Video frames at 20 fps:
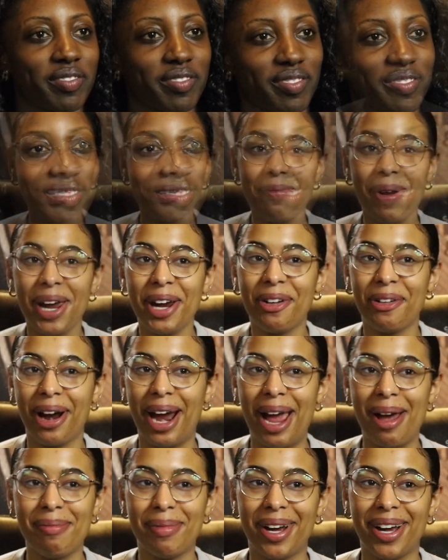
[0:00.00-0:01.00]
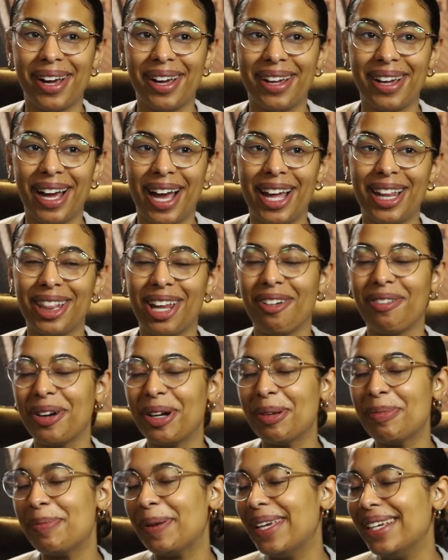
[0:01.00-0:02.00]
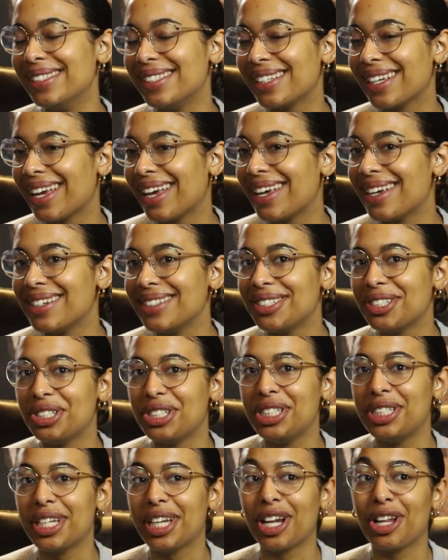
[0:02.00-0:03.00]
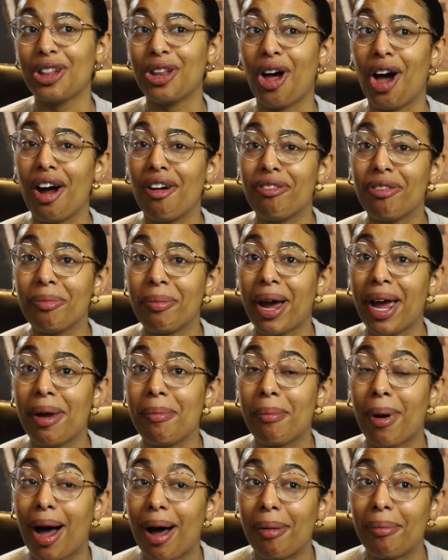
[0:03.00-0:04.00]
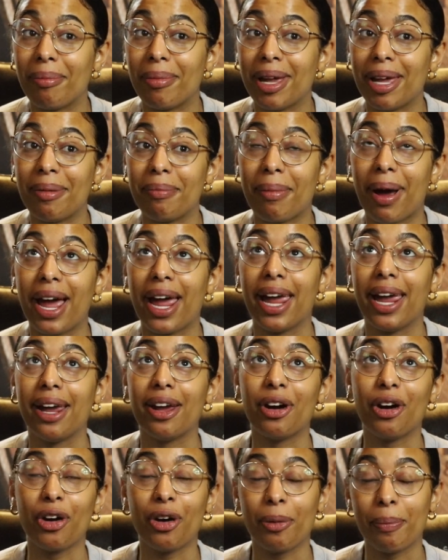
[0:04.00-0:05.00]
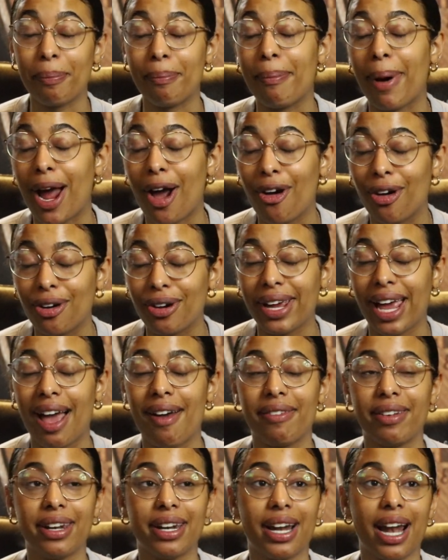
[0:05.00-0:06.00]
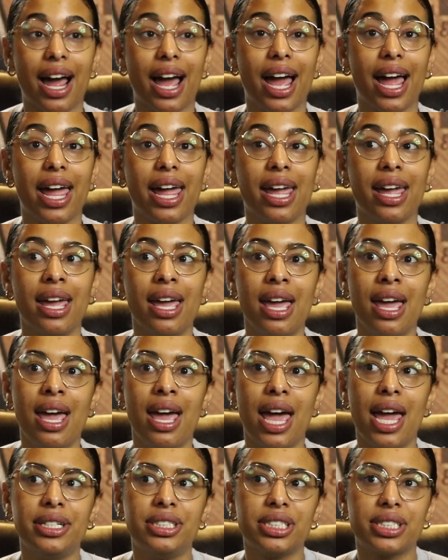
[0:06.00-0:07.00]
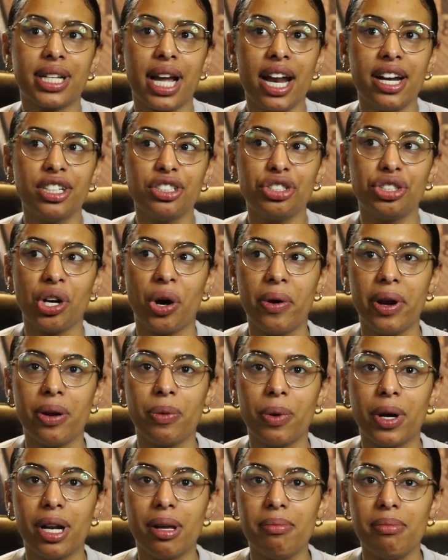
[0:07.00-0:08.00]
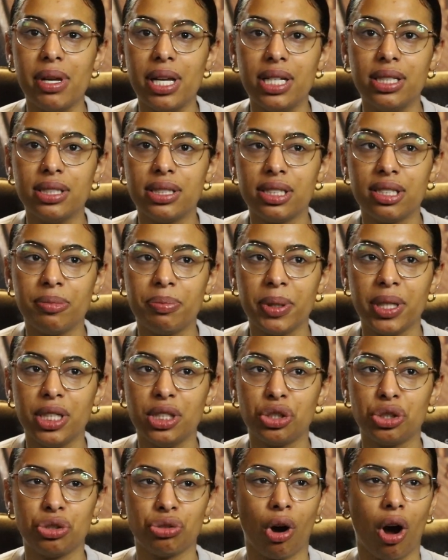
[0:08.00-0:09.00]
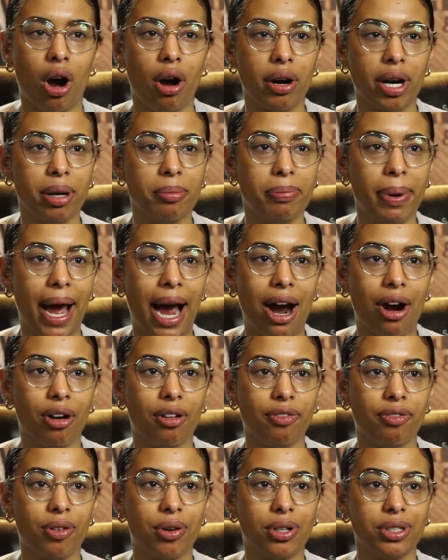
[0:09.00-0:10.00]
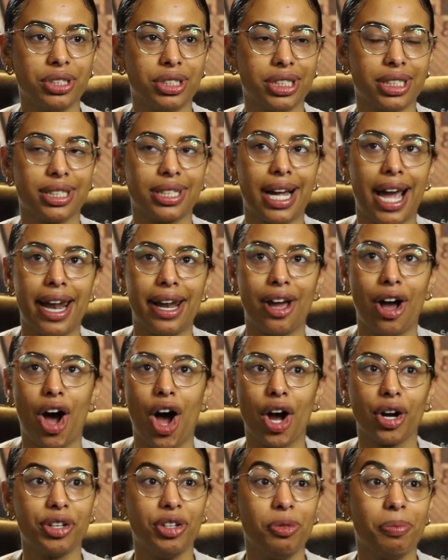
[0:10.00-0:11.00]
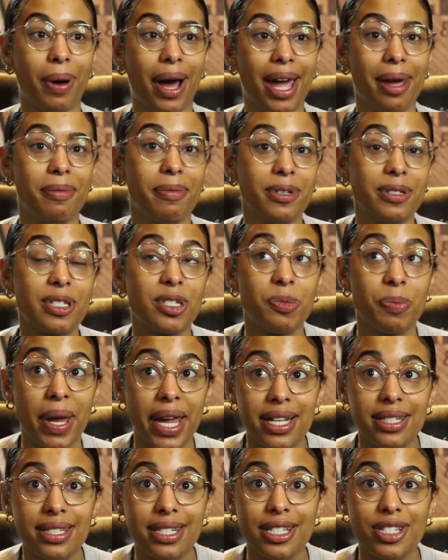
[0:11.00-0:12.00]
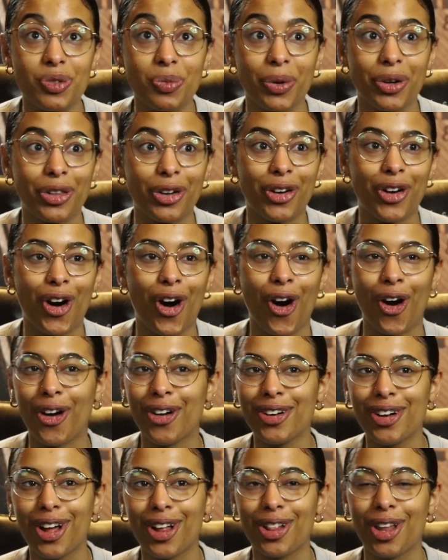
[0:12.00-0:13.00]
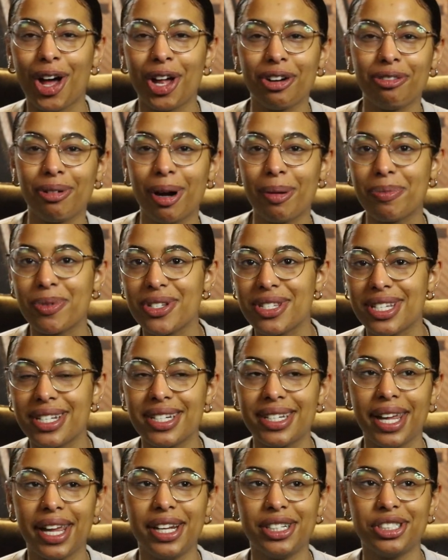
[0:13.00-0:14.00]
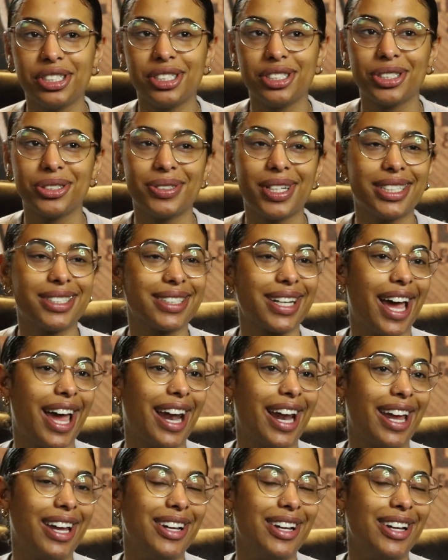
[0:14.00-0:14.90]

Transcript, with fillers: It's like my grandma, I love her to pieces. She did a lot for my mom and my Uncle Kevin and I. And just kind of showing what it means to be strong and powerful, to kind of occupy spaces where there aren't a lot of representation. So that's kind